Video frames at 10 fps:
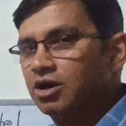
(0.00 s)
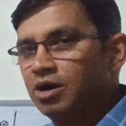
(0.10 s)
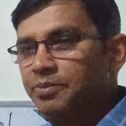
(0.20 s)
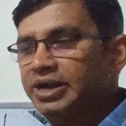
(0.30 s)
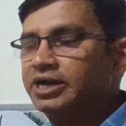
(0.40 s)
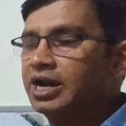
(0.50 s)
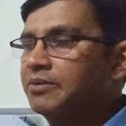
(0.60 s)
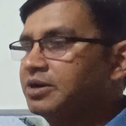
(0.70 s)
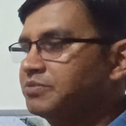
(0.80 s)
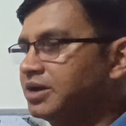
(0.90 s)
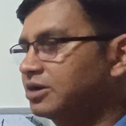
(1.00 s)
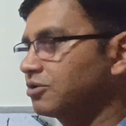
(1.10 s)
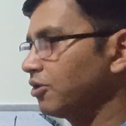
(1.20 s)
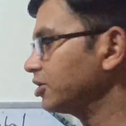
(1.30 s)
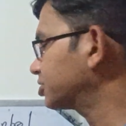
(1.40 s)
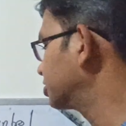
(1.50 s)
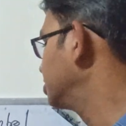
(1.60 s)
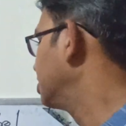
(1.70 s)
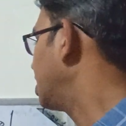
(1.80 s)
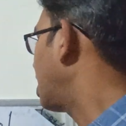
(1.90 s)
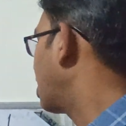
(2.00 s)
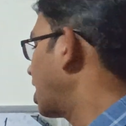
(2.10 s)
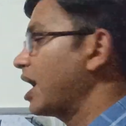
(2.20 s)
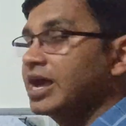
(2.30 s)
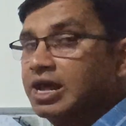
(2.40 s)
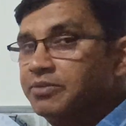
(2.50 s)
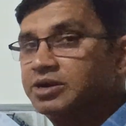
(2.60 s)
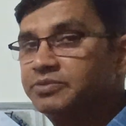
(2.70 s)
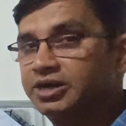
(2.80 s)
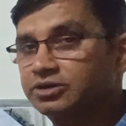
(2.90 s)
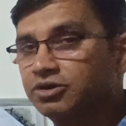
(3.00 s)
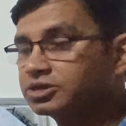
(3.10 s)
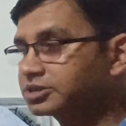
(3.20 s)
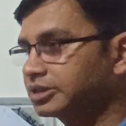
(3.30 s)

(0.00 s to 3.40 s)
or better abatement cost or higher abatement cost,